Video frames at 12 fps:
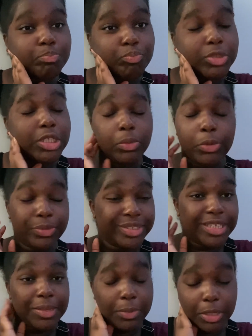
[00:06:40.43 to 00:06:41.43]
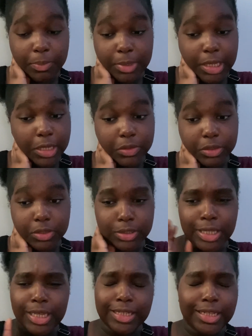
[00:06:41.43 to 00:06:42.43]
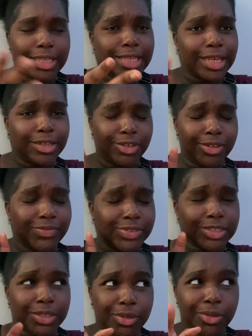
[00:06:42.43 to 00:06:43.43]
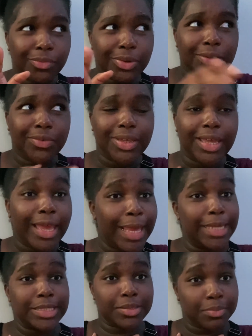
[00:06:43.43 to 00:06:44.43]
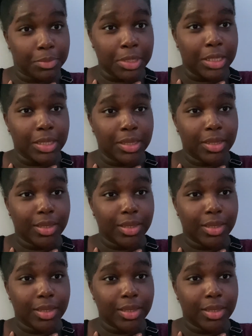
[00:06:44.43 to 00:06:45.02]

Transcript: Someone was giving him the answers. Then he had the nerve to turn around and ask me.